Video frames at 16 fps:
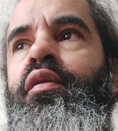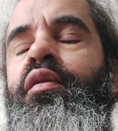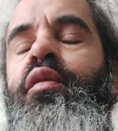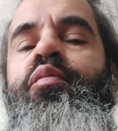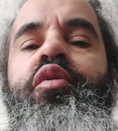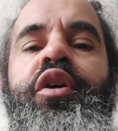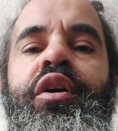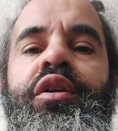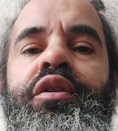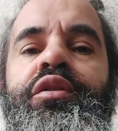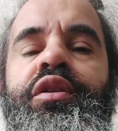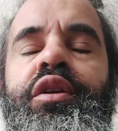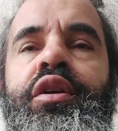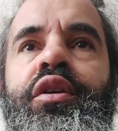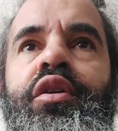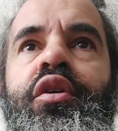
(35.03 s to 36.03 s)
the pregnancy
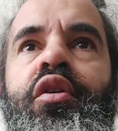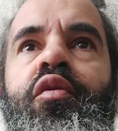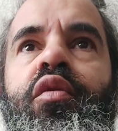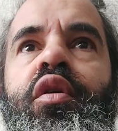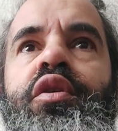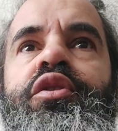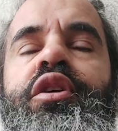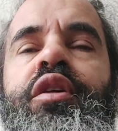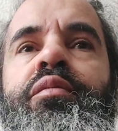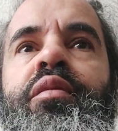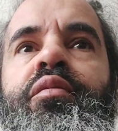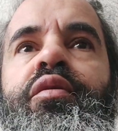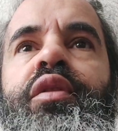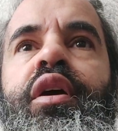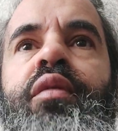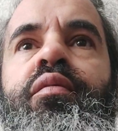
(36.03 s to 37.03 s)
didn't go well, so I
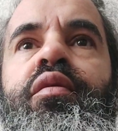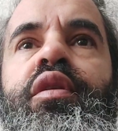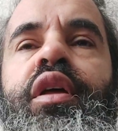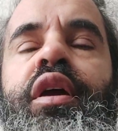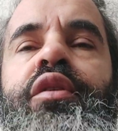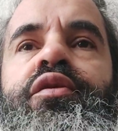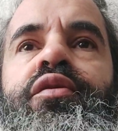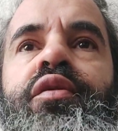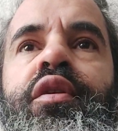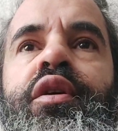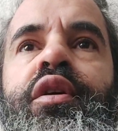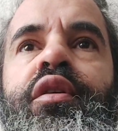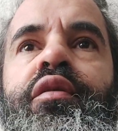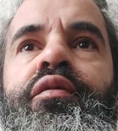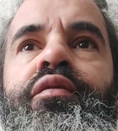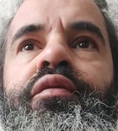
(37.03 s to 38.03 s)
remember they were like sort
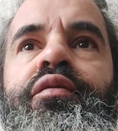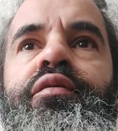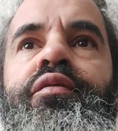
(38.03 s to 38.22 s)
of